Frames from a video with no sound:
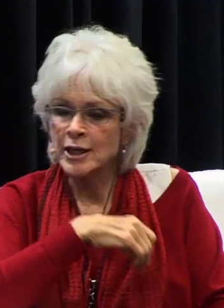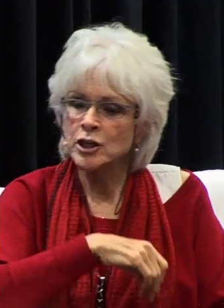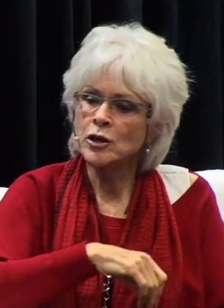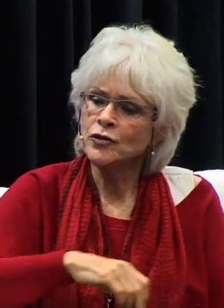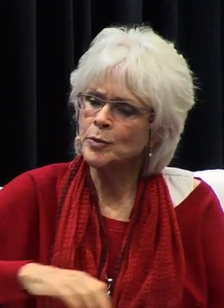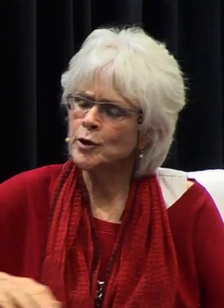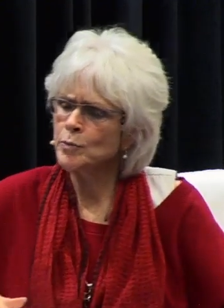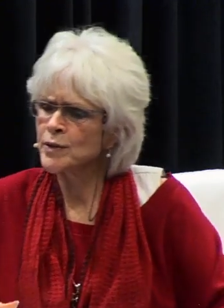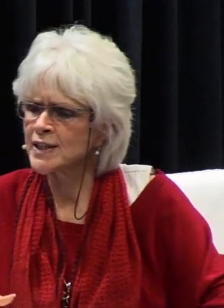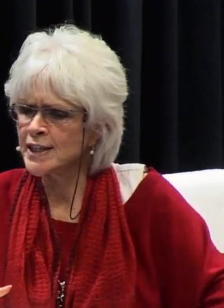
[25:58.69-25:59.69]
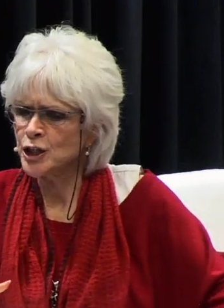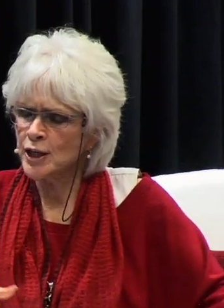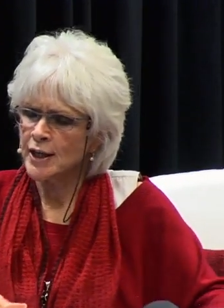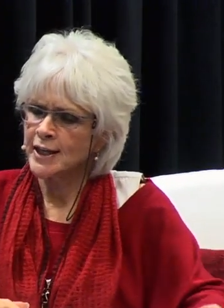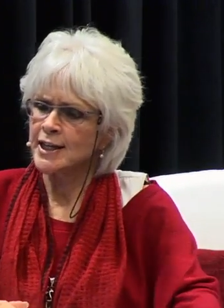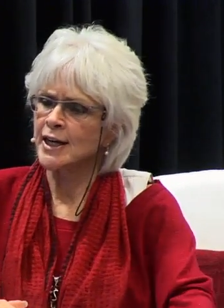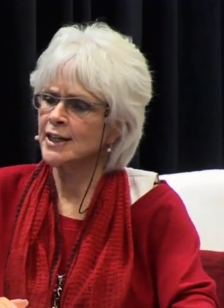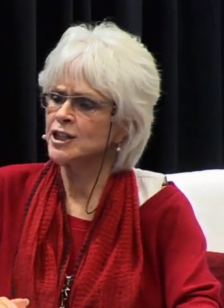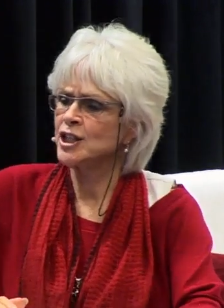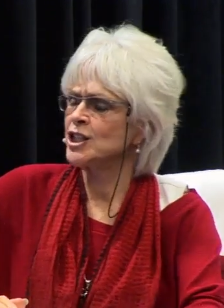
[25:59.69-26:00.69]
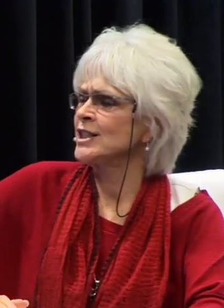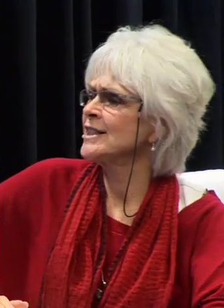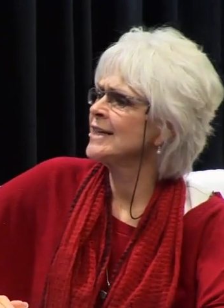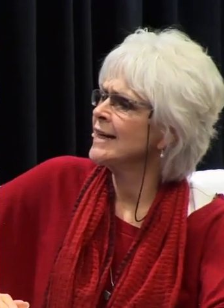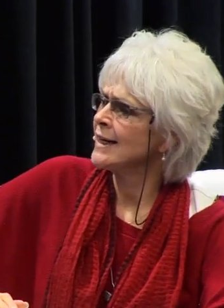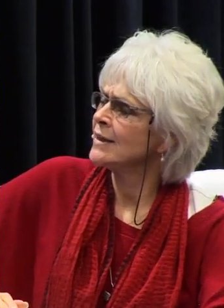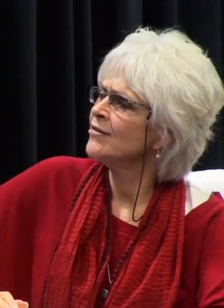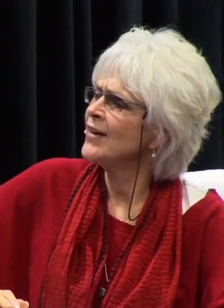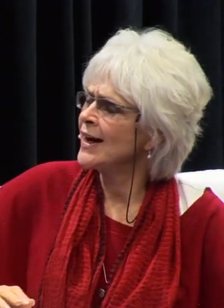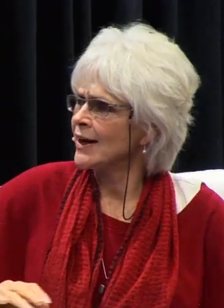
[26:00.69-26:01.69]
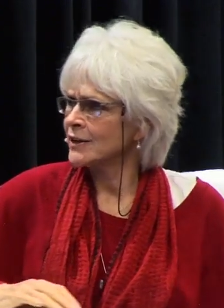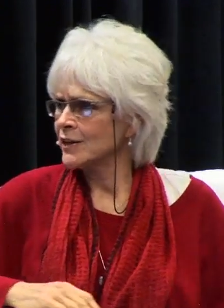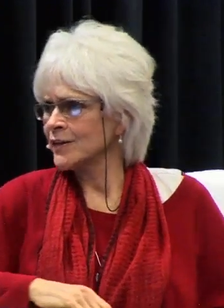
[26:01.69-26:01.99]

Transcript: you know, from her position, honey, she's just stating a fact.